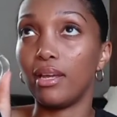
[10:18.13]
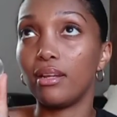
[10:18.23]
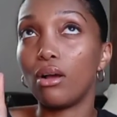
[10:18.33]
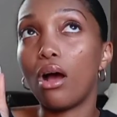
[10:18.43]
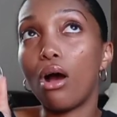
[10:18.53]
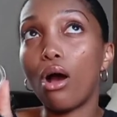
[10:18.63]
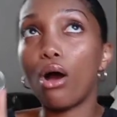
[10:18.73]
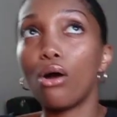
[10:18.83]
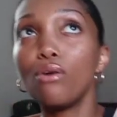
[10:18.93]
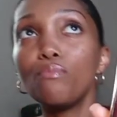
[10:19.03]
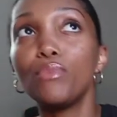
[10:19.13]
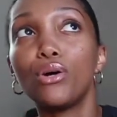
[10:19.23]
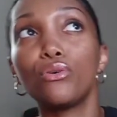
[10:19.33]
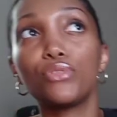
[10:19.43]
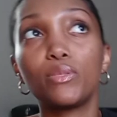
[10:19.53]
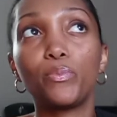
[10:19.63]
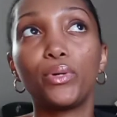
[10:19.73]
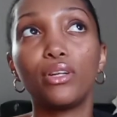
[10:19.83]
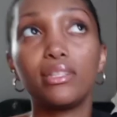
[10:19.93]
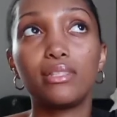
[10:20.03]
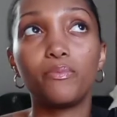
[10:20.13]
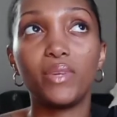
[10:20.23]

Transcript: It almost puts